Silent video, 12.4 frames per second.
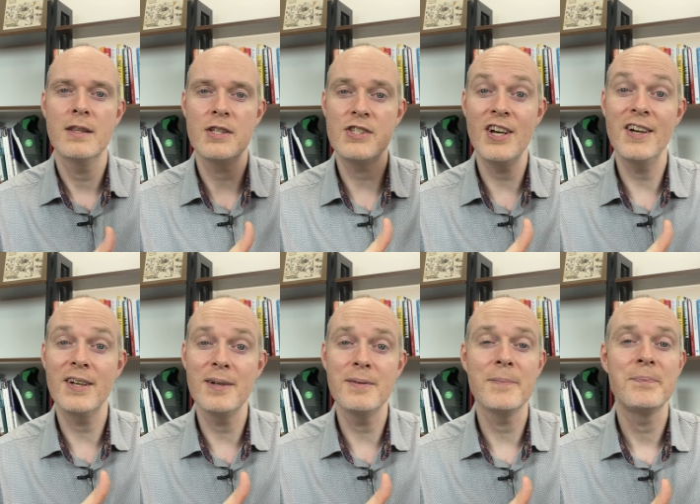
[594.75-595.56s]
the
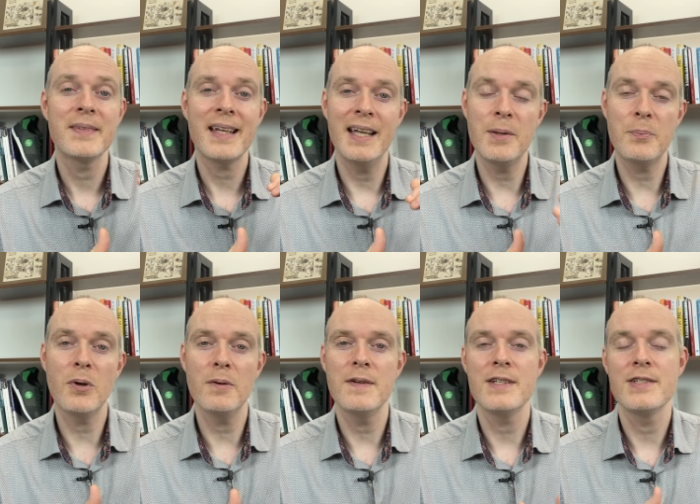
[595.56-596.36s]
turnover and the
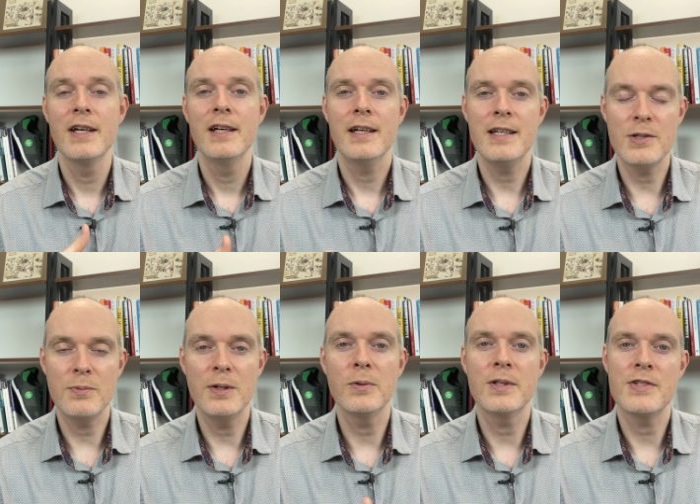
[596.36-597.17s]
profits, is a
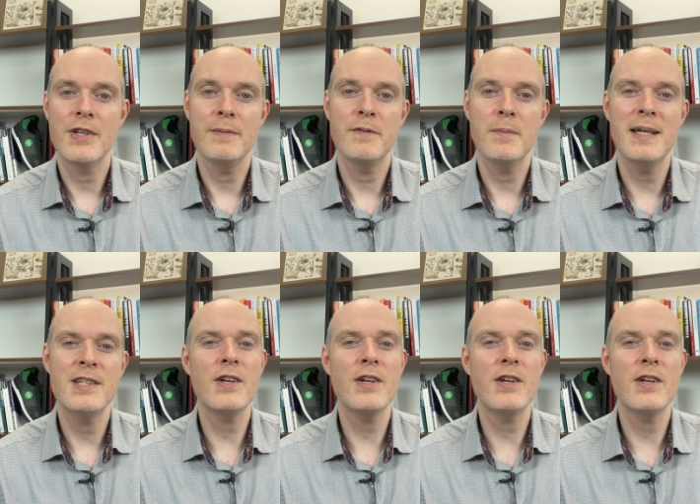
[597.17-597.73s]
real concern for me.